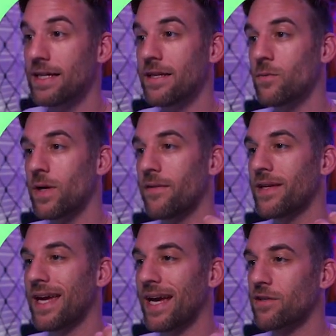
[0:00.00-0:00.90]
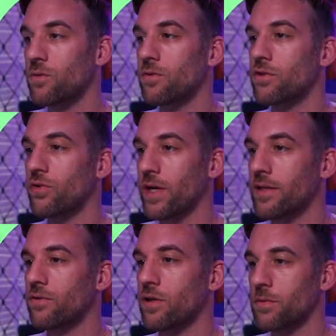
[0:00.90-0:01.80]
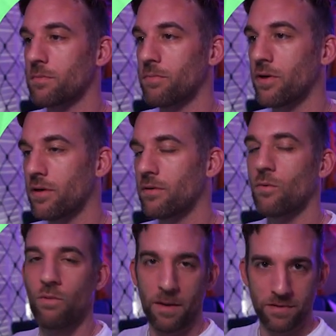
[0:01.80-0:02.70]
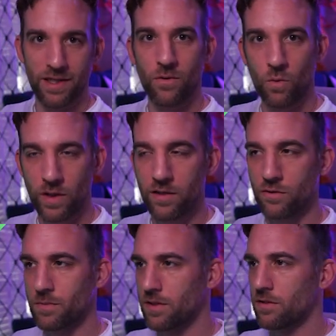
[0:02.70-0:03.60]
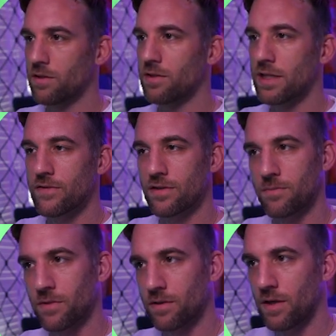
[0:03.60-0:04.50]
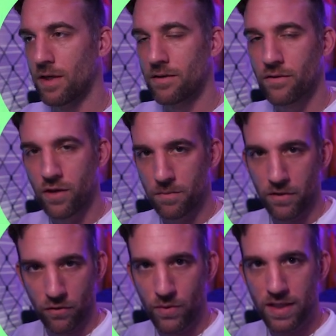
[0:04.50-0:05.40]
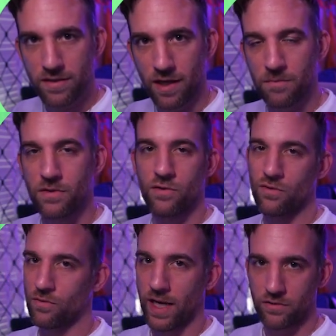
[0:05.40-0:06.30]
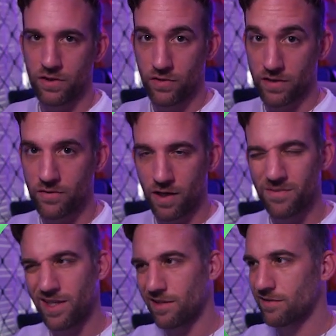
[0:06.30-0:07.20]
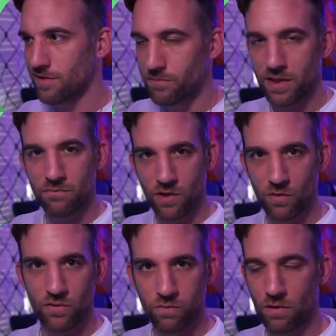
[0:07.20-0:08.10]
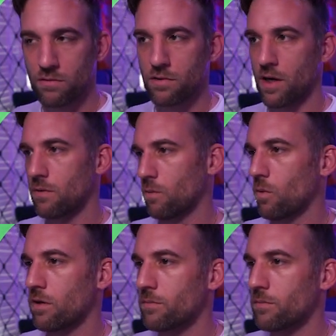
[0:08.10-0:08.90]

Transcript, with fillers: And then we have the actual transcription part wrapped in a while loop. This is just to give us some uh, up to three attempts to actually transcribe in case something goes wrong at one of